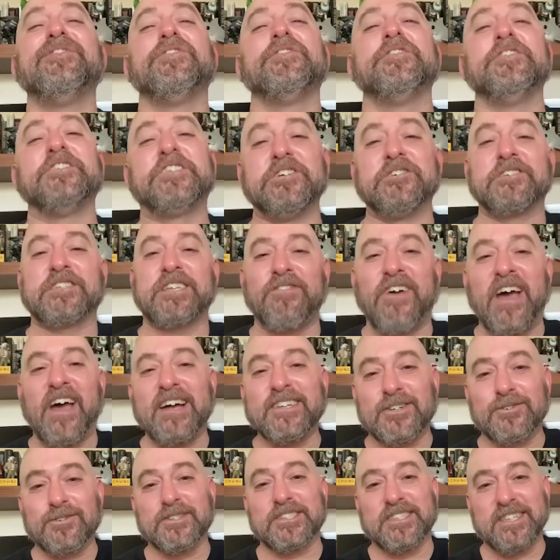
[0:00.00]
The Dukes of
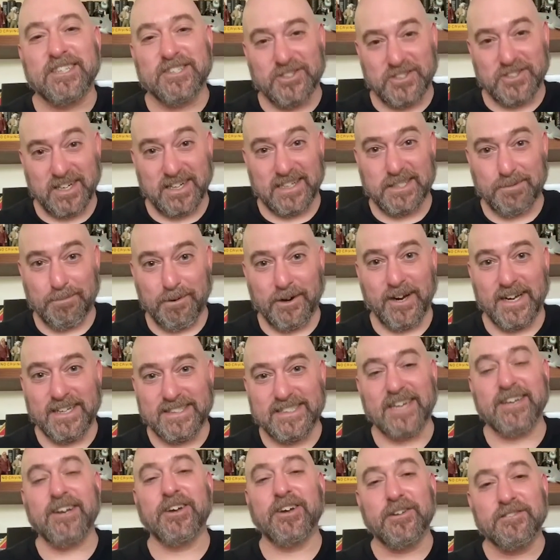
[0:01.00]
Hazzard was an interesting
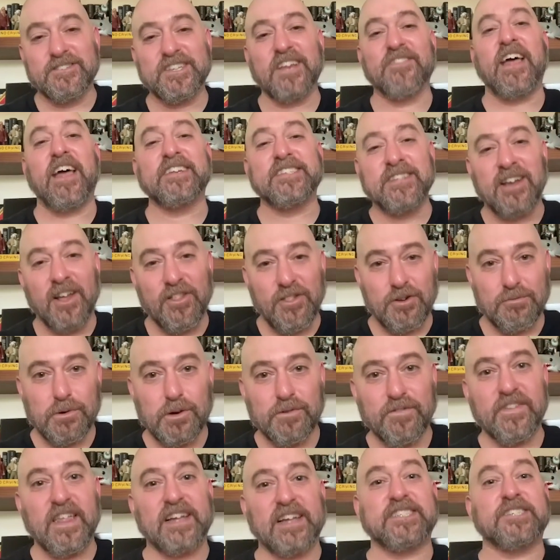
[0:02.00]
experience. I know you said that's another
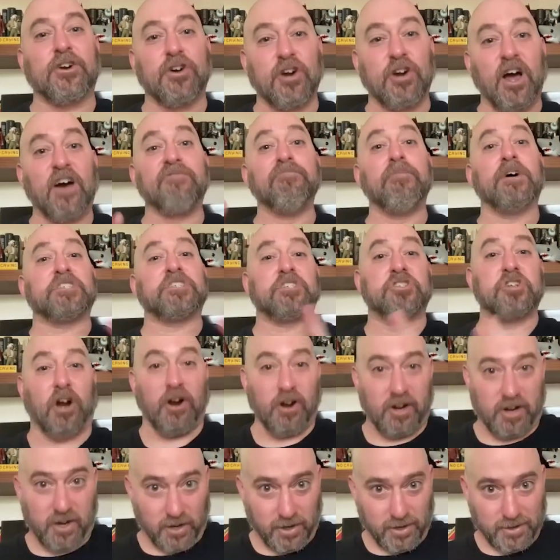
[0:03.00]
movie that started off much
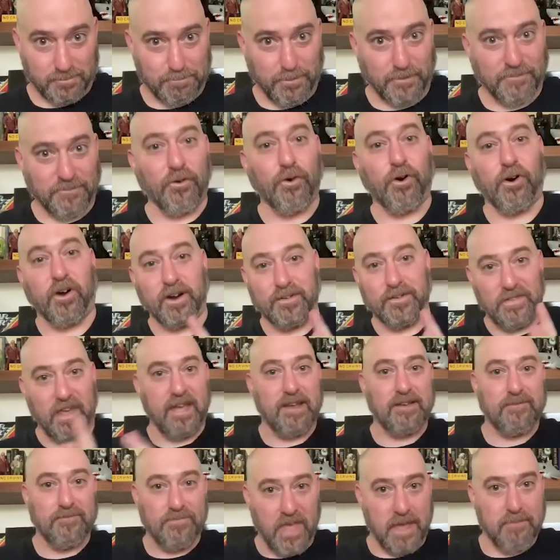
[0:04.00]
darker before
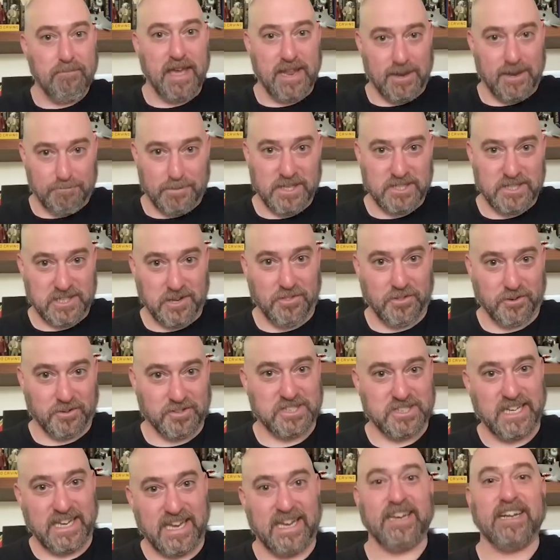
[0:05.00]
they made it
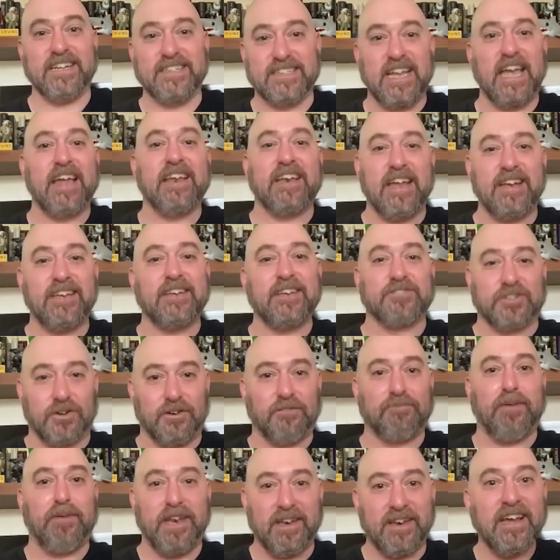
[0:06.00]
PG-13. And you've
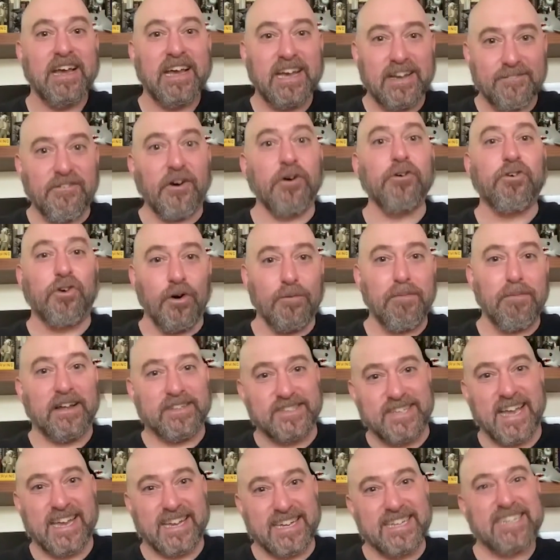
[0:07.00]
sort of been vocal
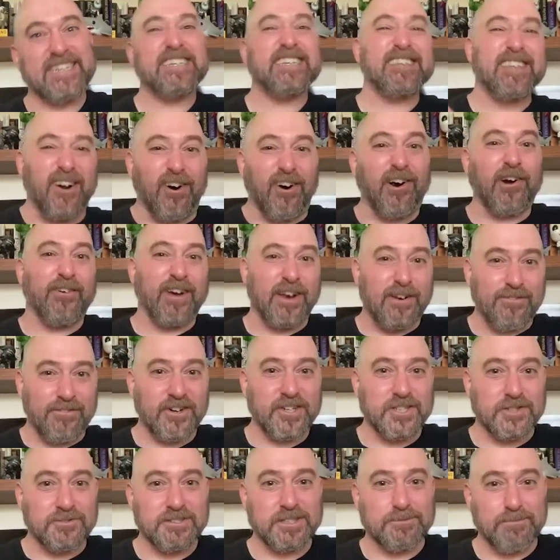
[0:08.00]
about saying, the R-rated
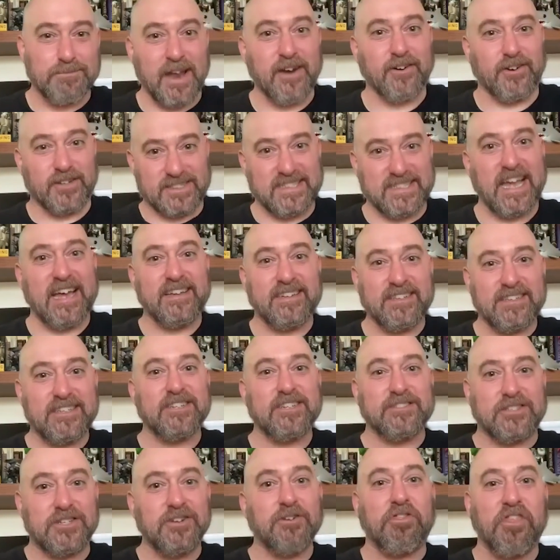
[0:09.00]
version was better. Is that,
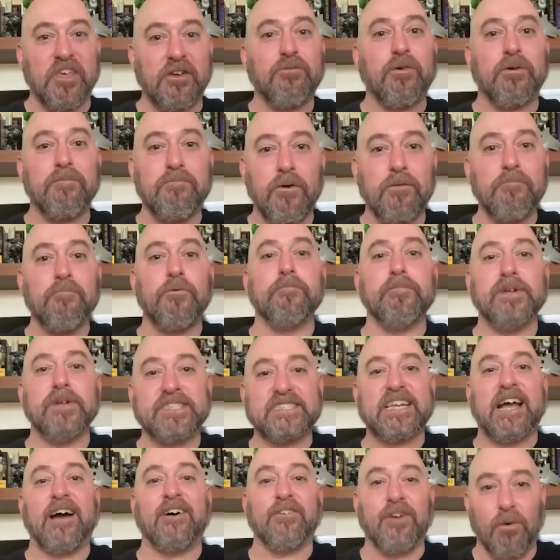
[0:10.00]
do you think we
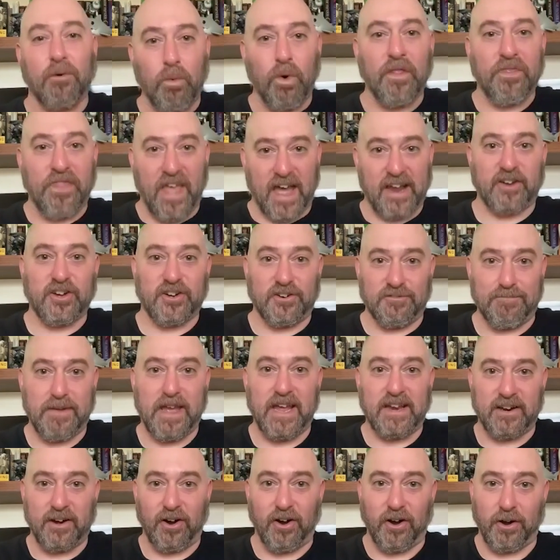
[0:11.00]
missed out on what that could have
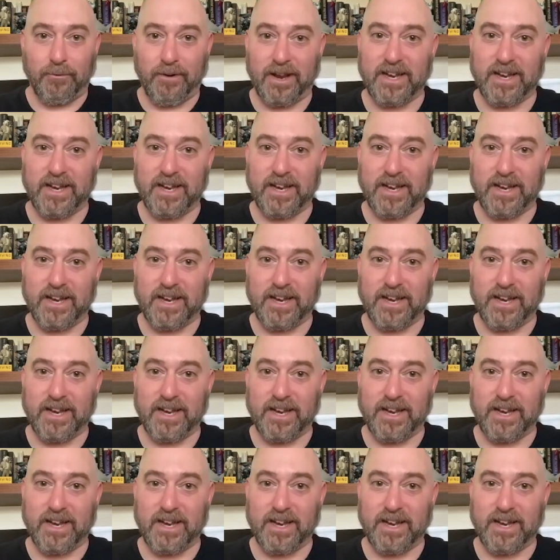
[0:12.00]
been in R-rated?